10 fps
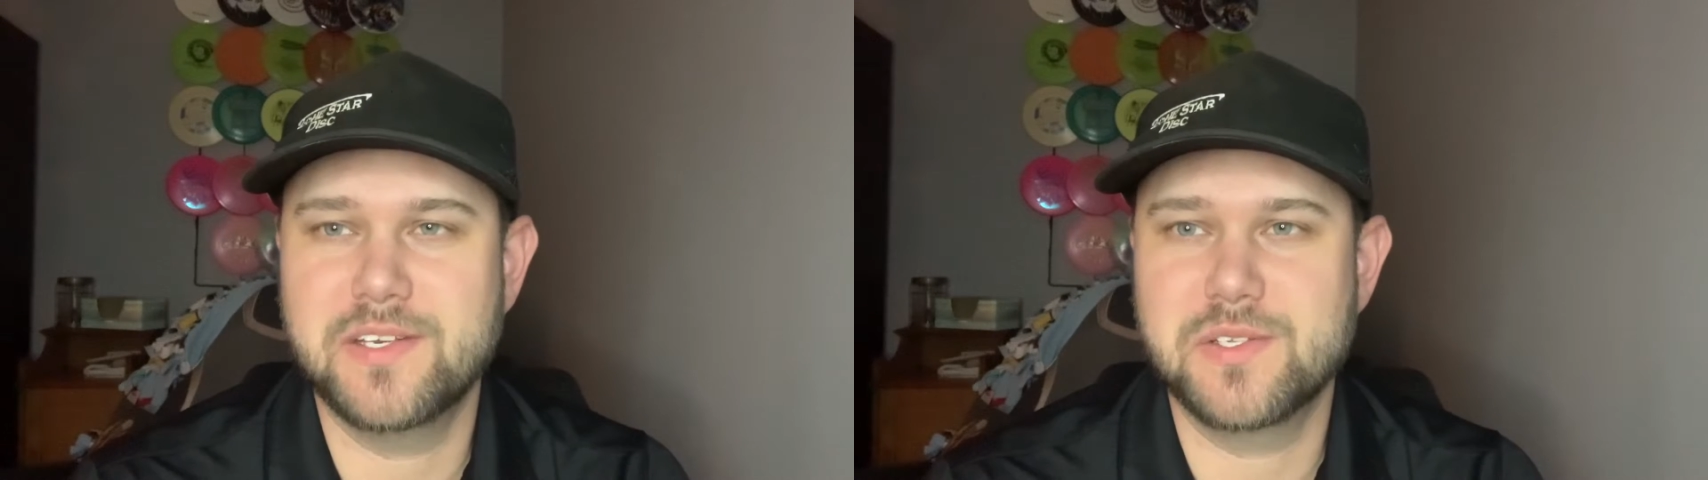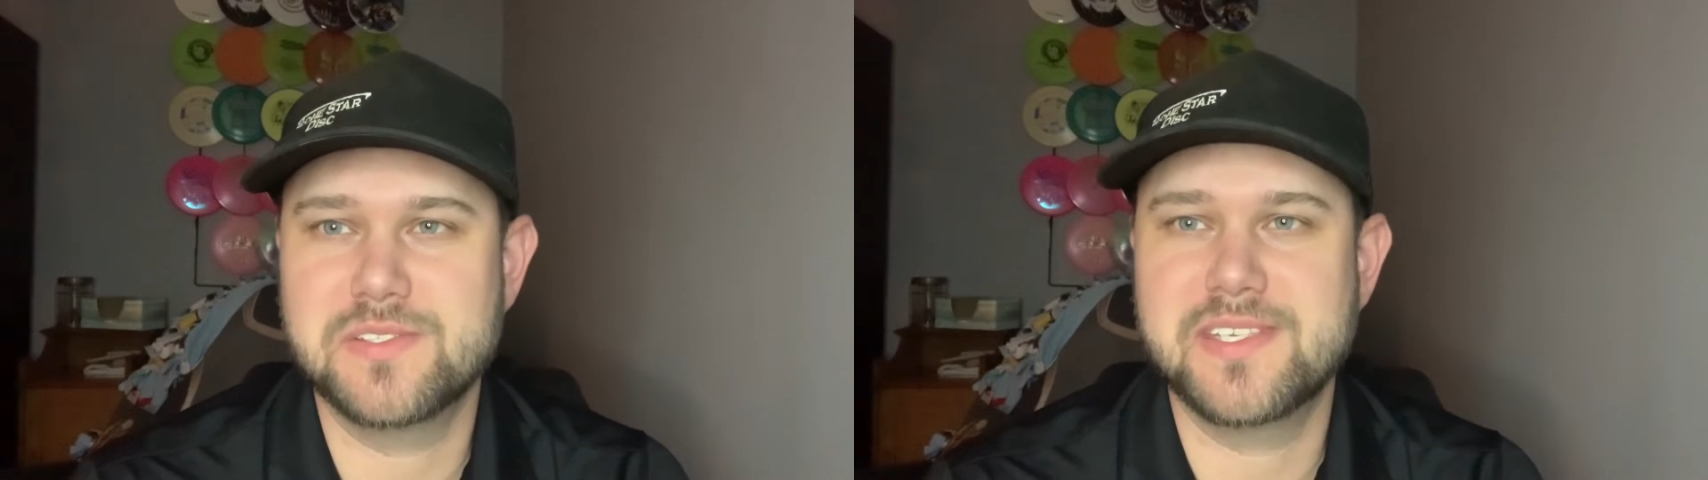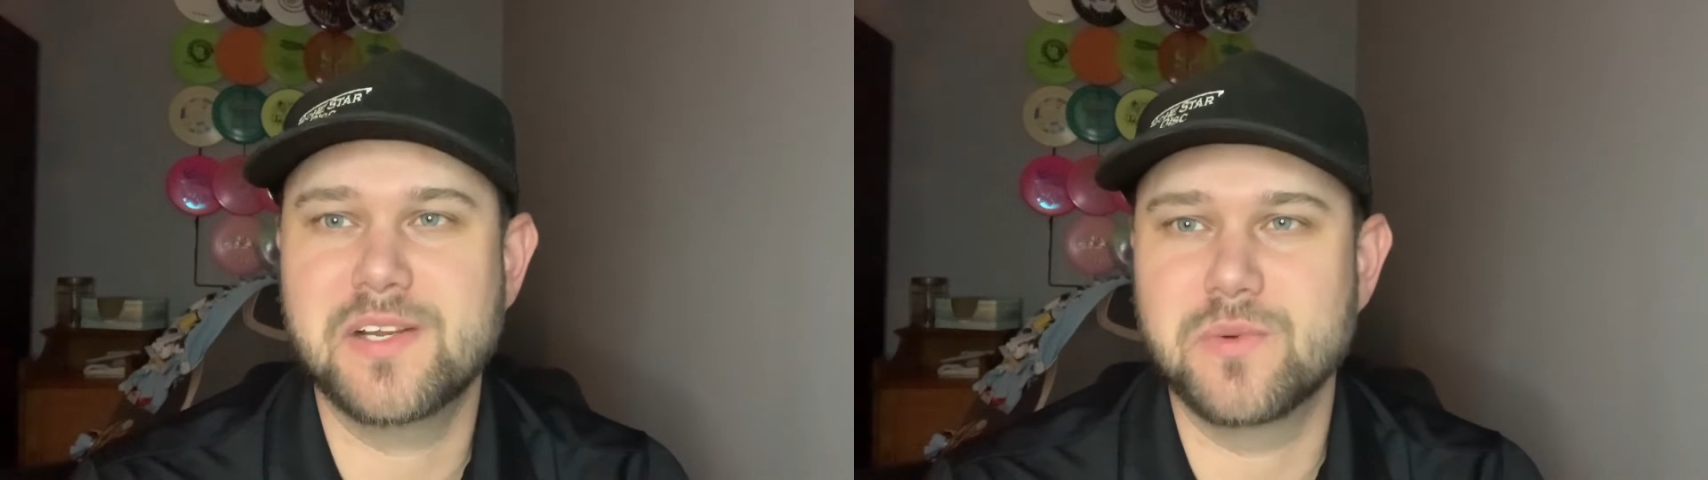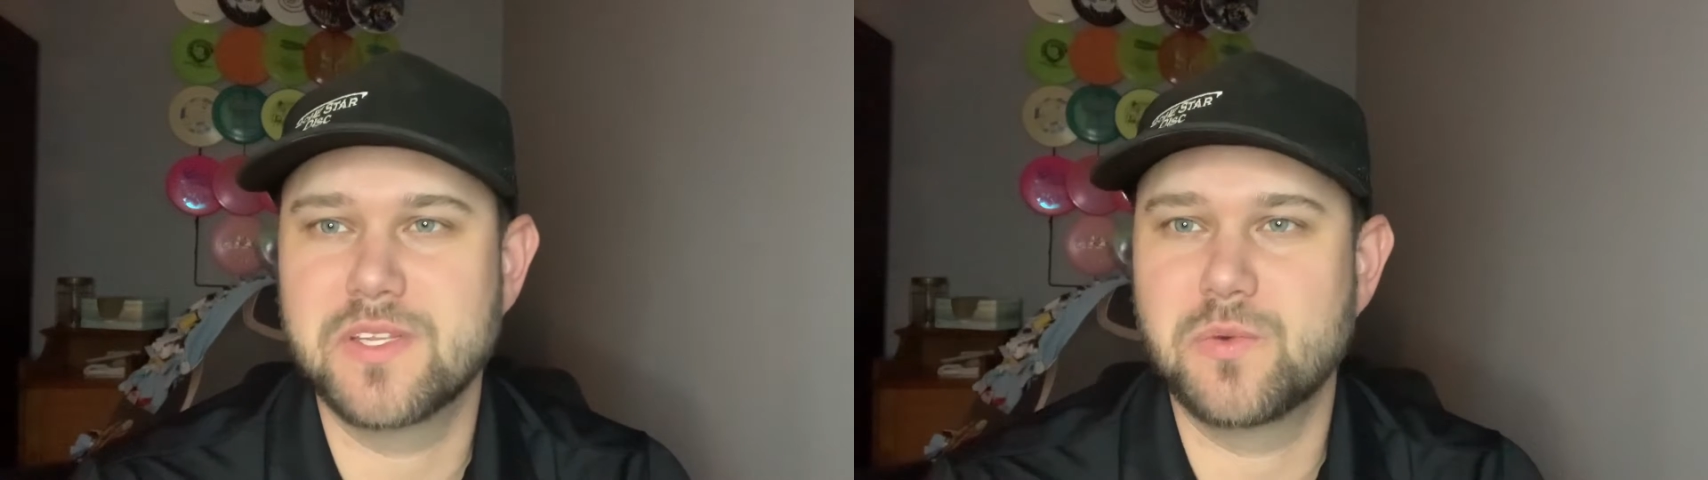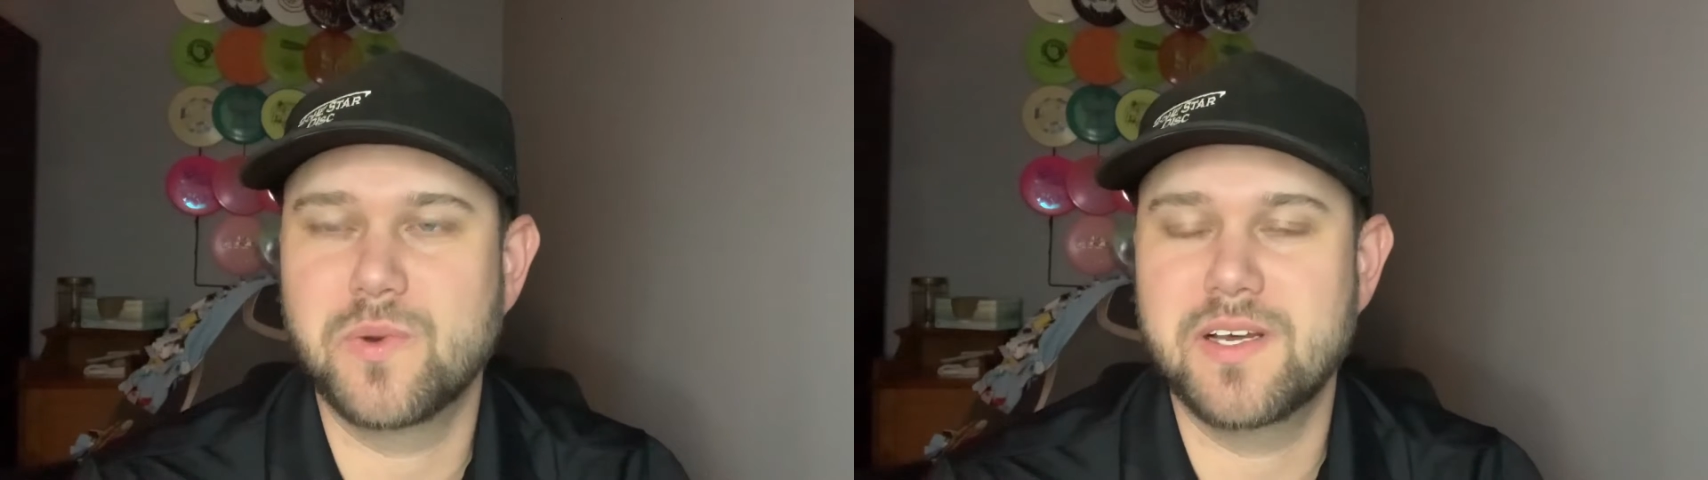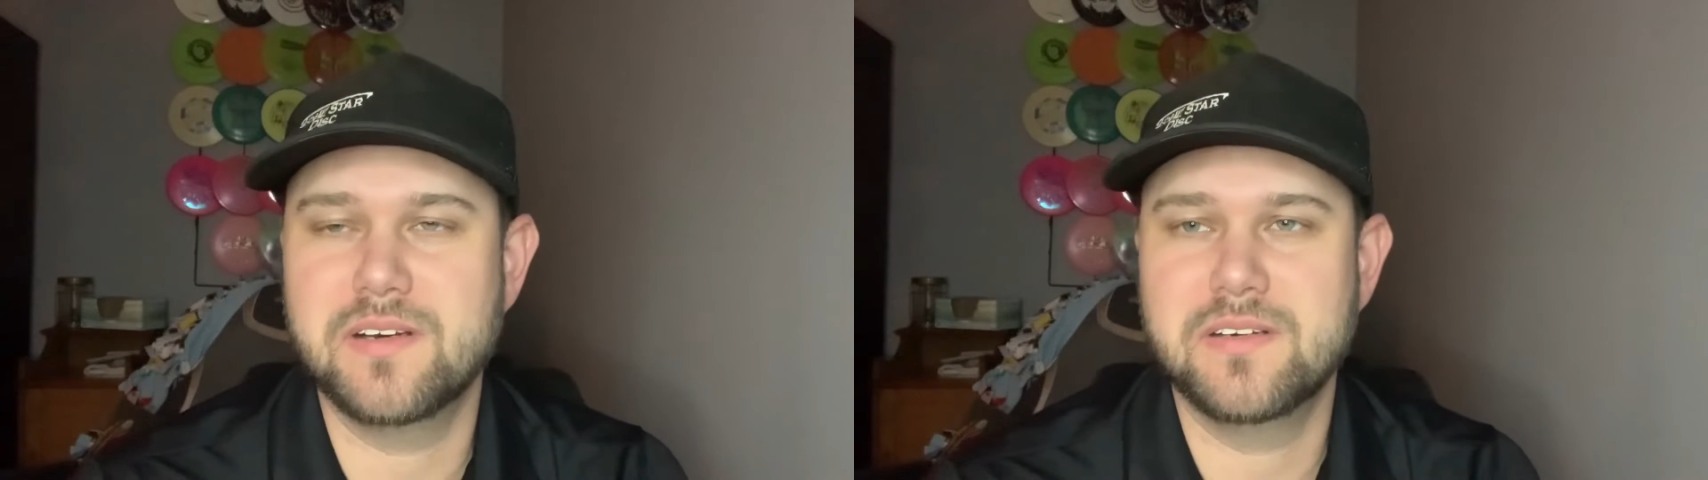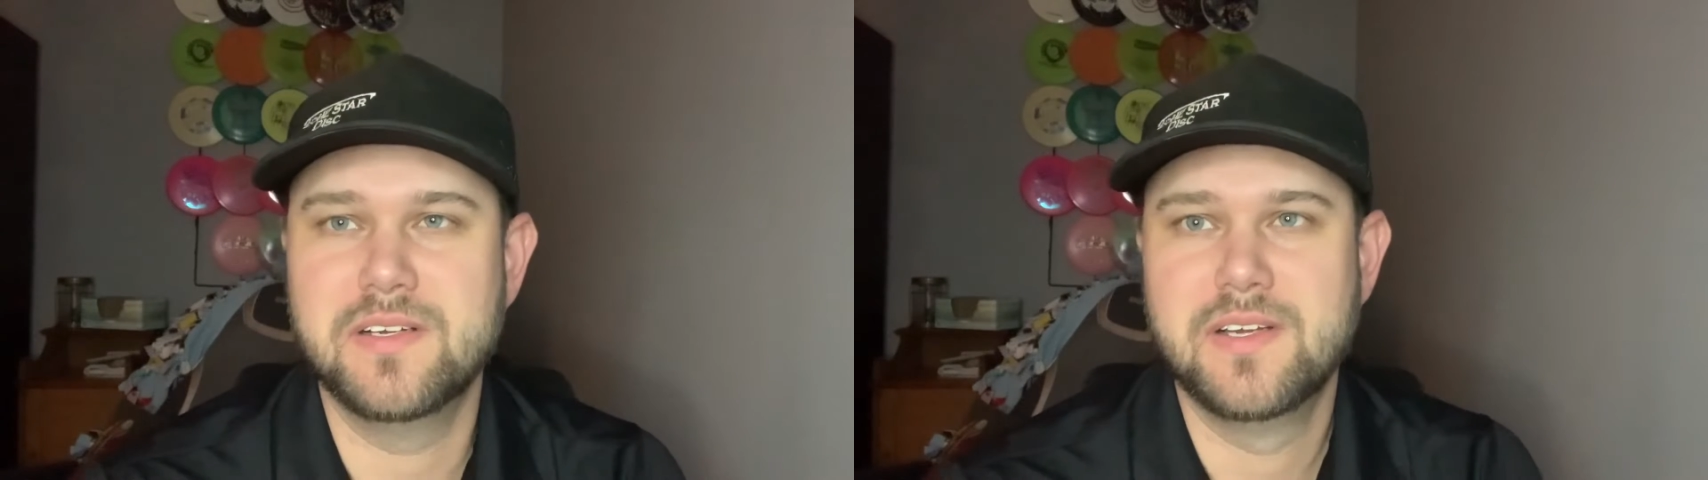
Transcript: You could see it really well